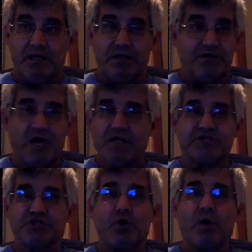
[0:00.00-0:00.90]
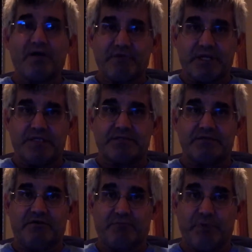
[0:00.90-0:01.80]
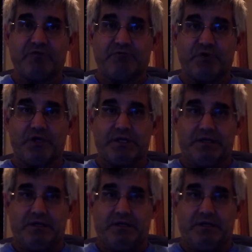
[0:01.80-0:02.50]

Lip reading: not show evidence of Bigfoot.